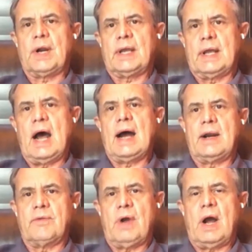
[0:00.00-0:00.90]
bring in a
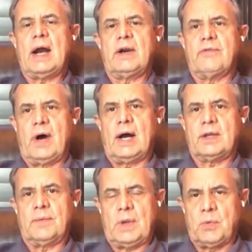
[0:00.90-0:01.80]
higher
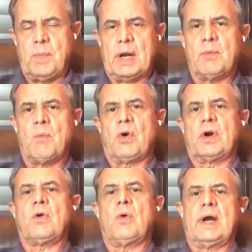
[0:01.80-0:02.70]
volume. There were minimum
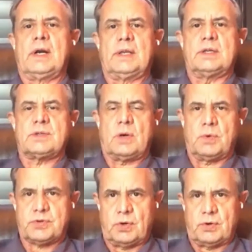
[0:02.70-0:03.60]
order quantities.
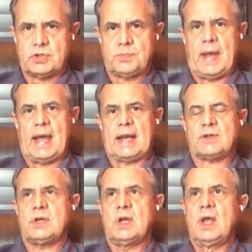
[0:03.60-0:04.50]
There were certain
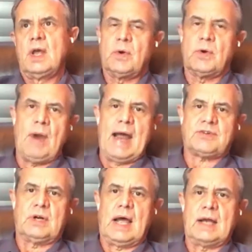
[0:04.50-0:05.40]
specs. Right. We
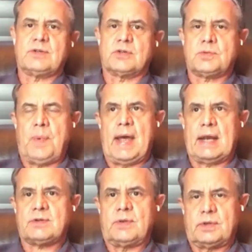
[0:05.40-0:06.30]
rationalized the
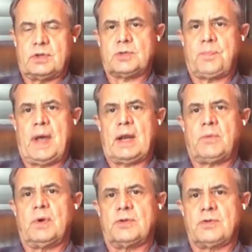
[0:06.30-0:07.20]
spec so that the
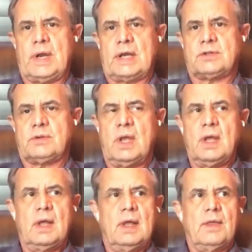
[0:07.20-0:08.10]
spec would address
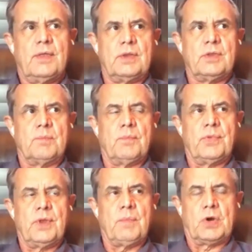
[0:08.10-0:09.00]

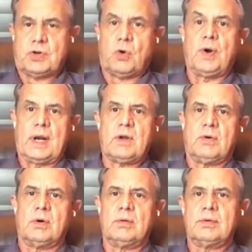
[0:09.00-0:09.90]
the most
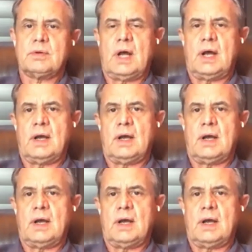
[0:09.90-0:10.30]
critical